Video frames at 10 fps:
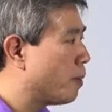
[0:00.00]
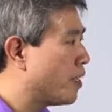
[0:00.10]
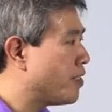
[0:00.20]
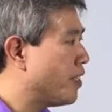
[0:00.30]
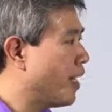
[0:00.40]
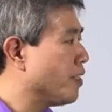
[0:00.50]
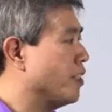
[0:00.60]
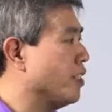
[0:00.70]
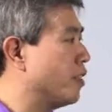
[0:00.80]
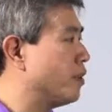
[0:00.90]
Press next
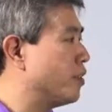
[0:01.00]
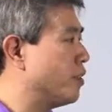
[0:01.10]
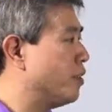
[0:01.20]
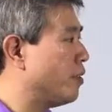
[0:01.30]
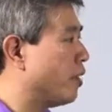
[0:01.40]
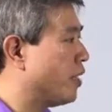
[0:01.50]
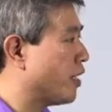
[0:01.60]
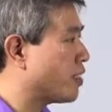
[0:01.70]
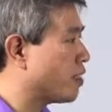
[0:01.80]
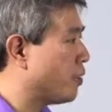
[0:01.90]
to go to our
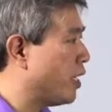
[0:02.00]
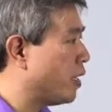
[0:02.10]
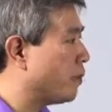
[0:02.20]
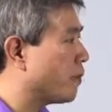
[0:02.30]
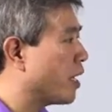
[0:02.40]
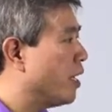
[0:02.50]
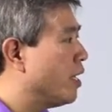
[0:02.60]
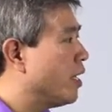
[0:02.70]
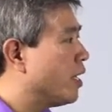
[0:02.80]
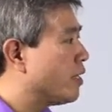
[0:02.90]
next screen.
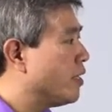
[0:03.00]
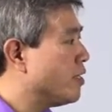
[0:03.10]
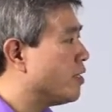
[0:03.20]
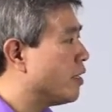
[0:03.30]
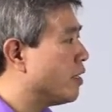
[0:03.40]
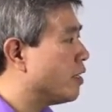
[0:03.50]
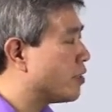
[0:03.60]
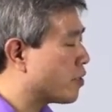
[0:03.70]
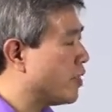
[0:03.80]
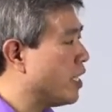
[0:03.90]
This
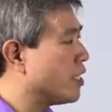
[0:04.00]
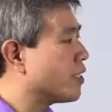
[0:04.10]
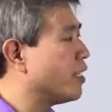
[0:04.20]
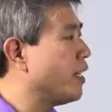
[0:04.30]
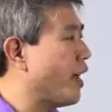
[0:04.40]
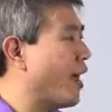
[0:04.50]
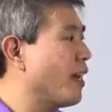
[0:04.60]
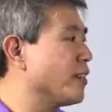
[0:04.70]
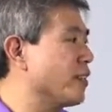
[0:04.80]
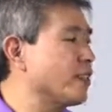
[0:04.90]
screen is going to
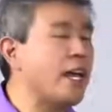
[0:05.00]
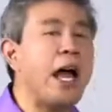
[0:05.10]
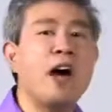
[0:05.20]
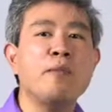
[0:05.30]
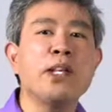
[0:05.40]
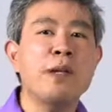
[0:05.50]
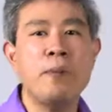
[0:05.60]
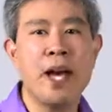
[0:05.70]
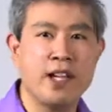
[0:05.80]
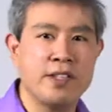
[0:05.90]
ask us how many
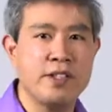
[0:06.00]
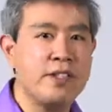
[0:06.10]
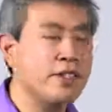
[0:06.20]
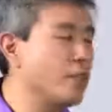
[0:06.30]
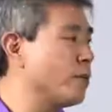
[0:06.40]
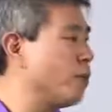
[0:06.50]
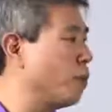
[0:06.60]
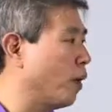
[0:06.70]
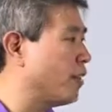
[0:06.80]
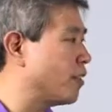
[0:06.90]
patches do we
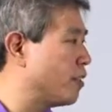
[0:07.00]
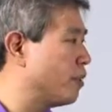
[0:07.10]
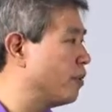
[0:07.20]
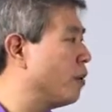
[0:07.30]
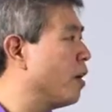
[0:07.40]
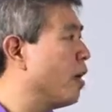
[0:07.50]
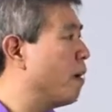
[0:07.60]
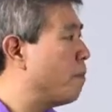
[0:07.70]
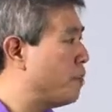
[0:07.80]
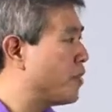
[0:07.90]
want to
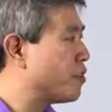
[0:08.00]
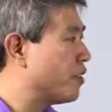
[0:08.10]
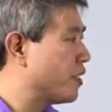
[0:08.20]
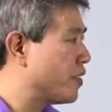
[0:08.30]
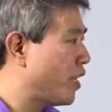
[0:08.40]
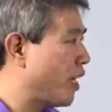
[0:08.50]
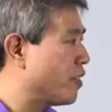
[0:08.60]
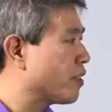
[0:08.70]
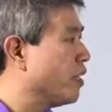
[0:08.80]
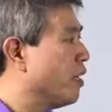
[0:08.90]
measure in this case.